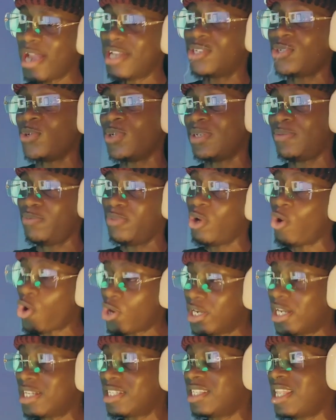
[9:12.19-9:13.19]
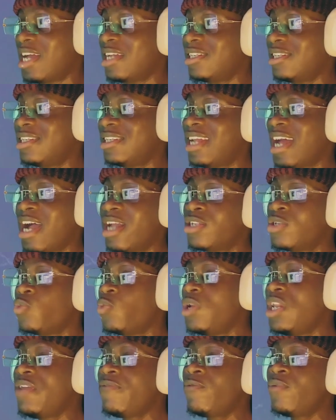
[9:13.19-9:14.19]
So understanding that
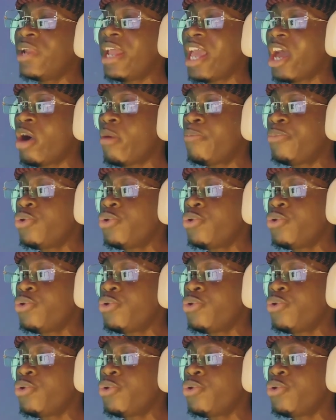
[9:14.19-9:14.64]
will even help